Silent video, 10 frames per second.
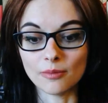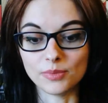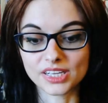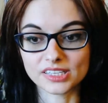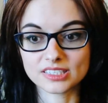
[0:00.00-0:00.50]

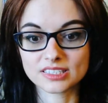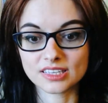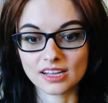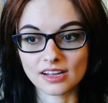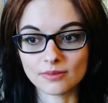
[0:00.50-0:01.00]
because
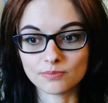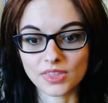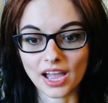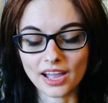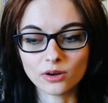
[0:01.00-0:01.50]

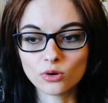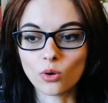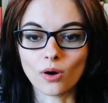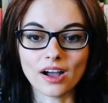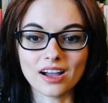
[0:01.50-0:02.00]
I don't
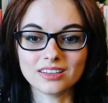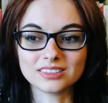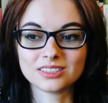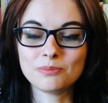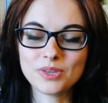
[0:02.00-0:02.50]
know,
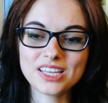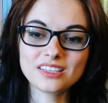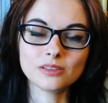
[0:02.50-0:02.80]
to me